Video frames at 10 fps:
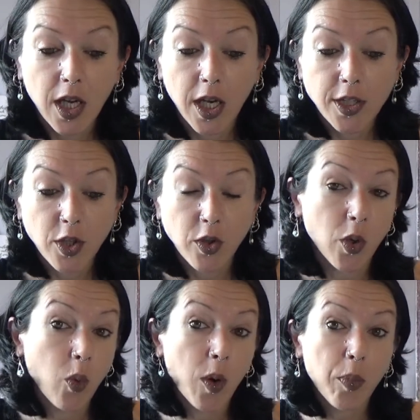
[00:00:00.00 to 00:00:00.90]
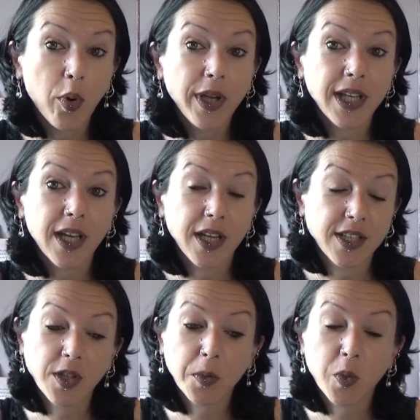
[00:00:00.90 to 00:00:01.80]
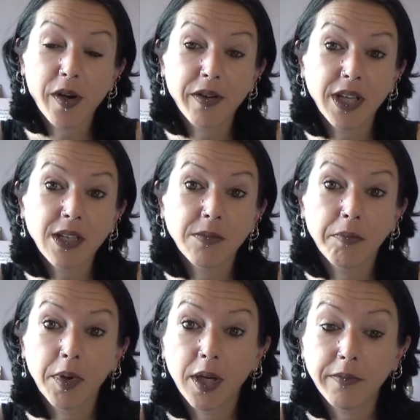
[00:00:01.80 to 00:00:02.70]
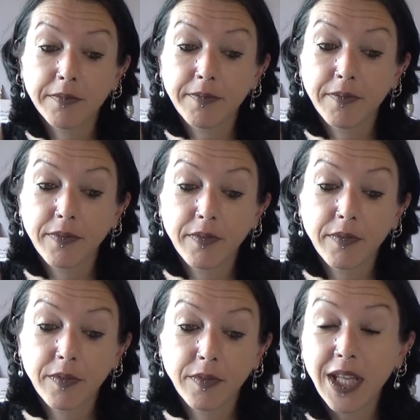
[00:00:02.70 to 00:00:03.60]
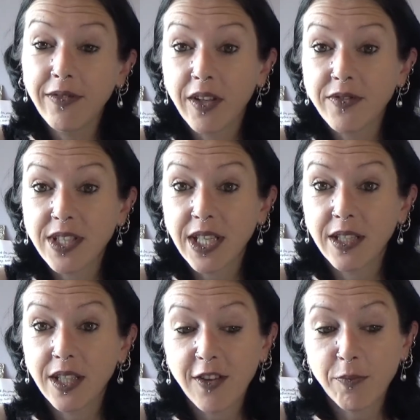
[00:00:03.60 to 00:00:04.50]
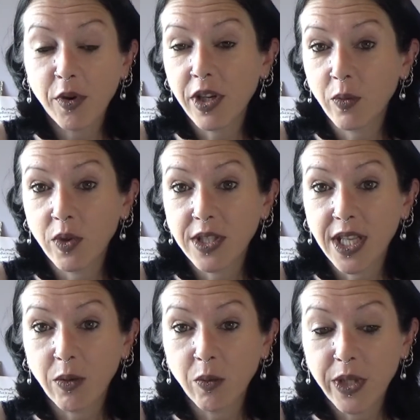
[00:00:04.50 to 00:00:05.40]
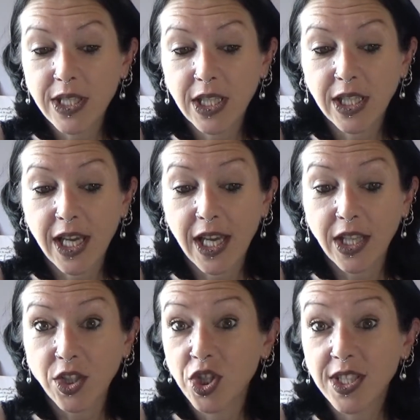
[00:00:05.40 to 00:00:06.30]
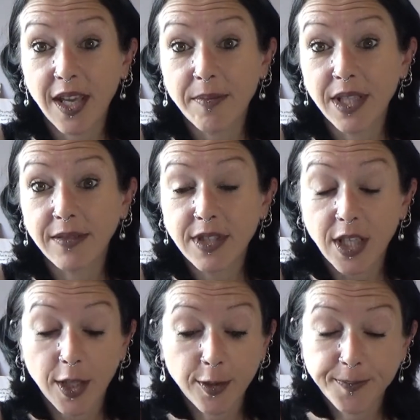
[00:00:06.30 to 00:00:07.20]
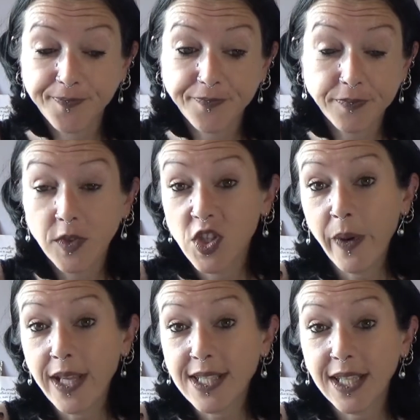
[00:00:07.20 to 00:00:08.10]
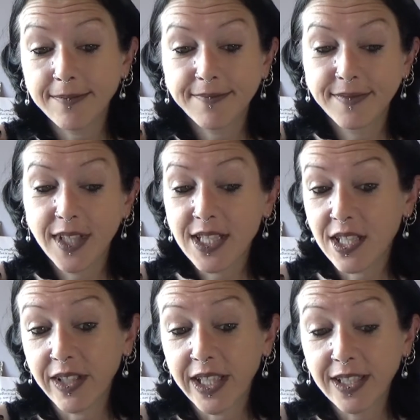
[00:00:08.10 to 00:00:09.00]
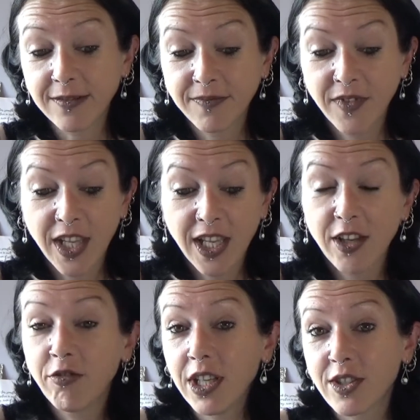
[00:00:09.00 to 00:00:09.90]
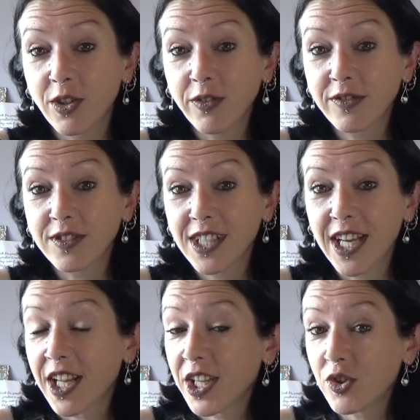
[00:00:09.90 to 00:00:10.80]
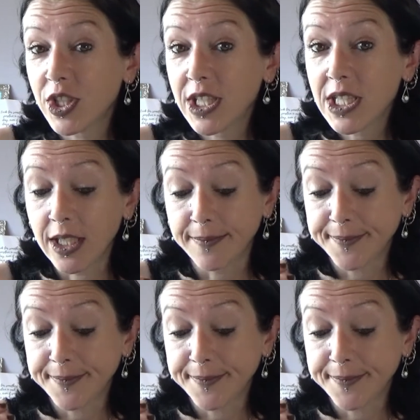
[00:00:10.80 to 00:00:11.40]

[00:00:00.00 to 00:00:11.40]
I don't know at what point I stopped wearing it, but Neve loves it. Neve borrowed it one day one winter and she's kept it, so she wears it. It's lovely, really soft, and I enjoyed knitting it.